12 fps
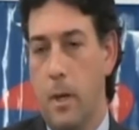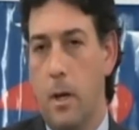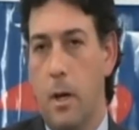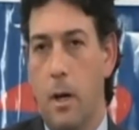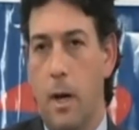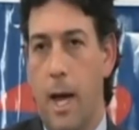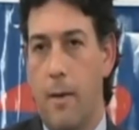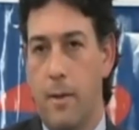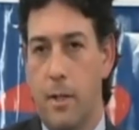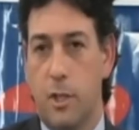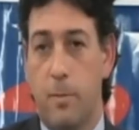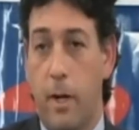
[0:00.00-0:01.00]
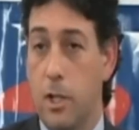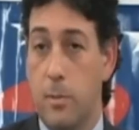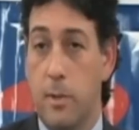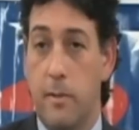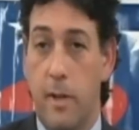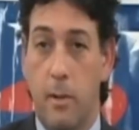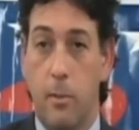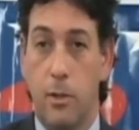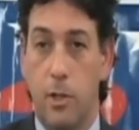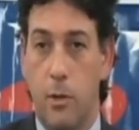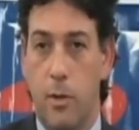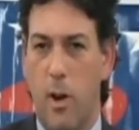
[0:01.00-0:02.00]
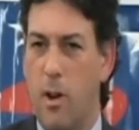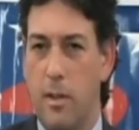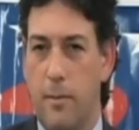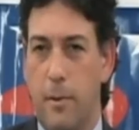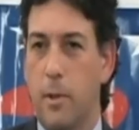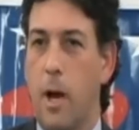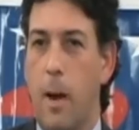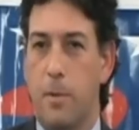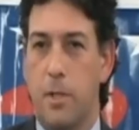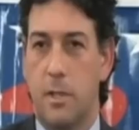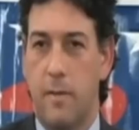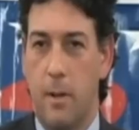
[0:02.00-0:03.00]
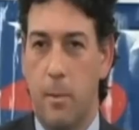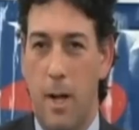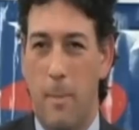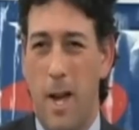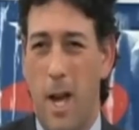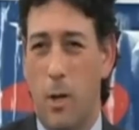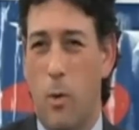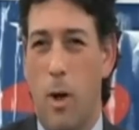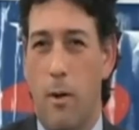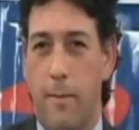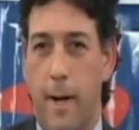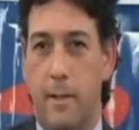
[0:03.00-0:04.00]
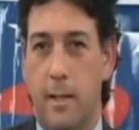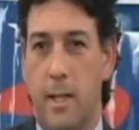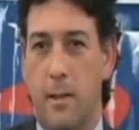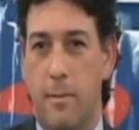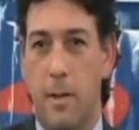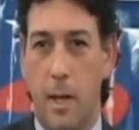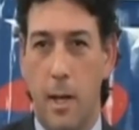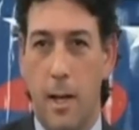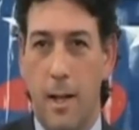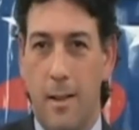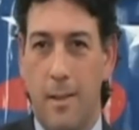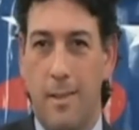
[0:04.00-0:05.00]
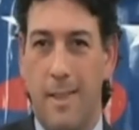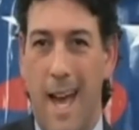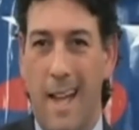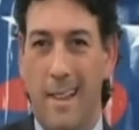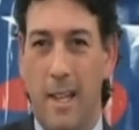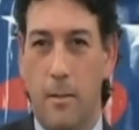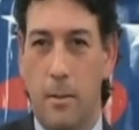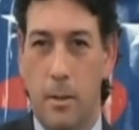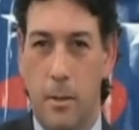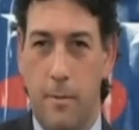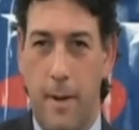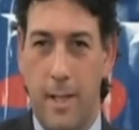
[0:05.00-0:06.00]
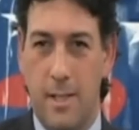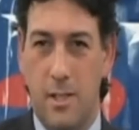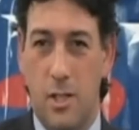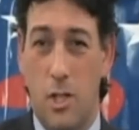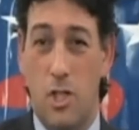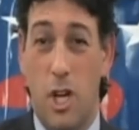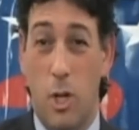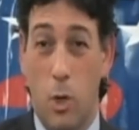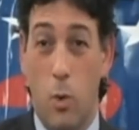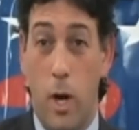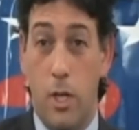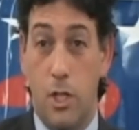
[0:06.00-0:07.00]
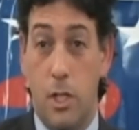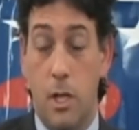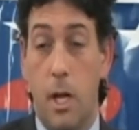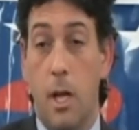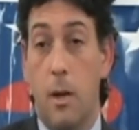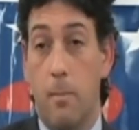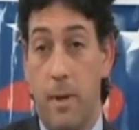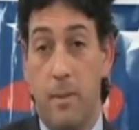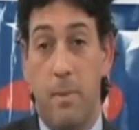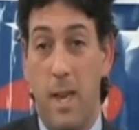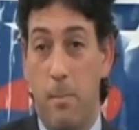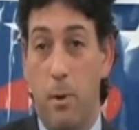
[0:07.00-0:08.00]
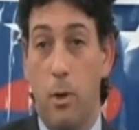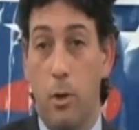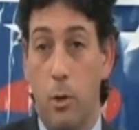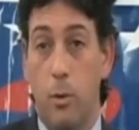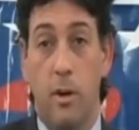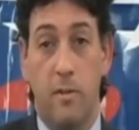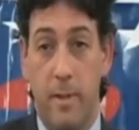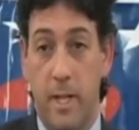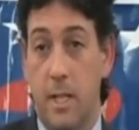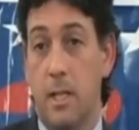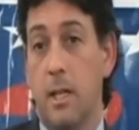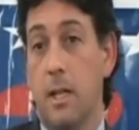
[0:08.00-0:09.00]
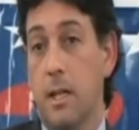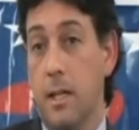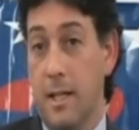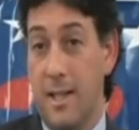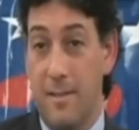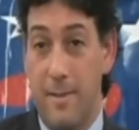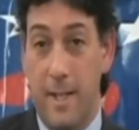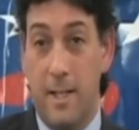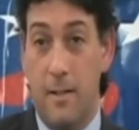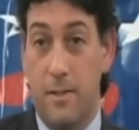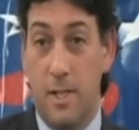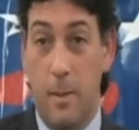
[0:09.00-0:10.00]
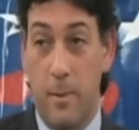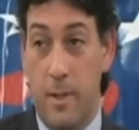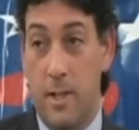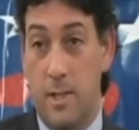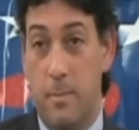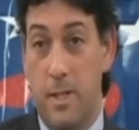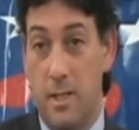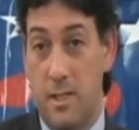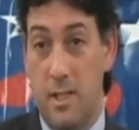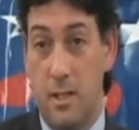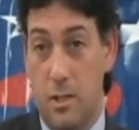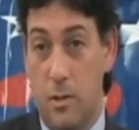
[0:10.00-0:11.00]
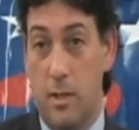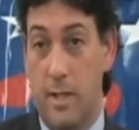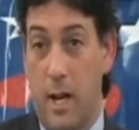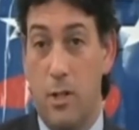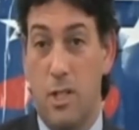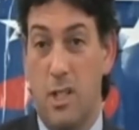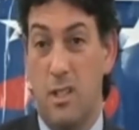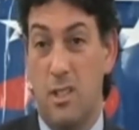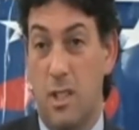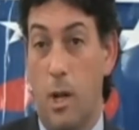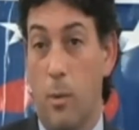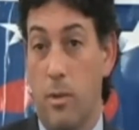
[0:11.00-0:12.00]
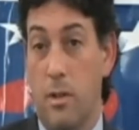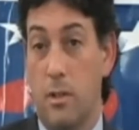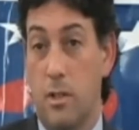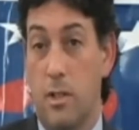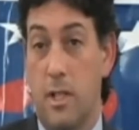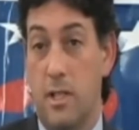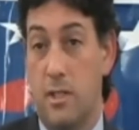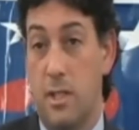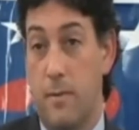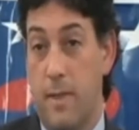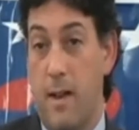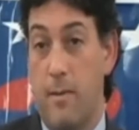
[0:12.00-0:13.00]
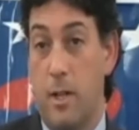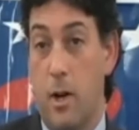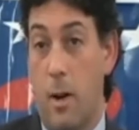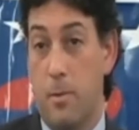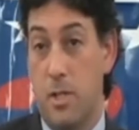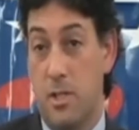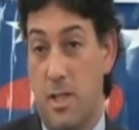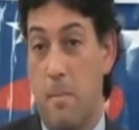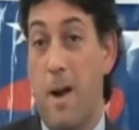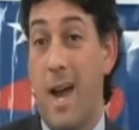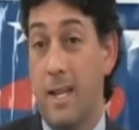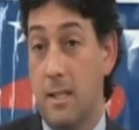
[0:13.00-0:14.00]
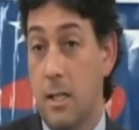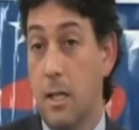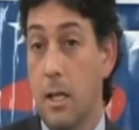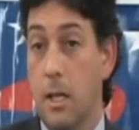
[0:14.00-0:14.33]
uh, have an expungement available to you. There are different options available. I'm not qualified to give that level of advice. This is a general question, but people who have been convicted of something that's been struck down should consult with an attorney to see if they have any options. They might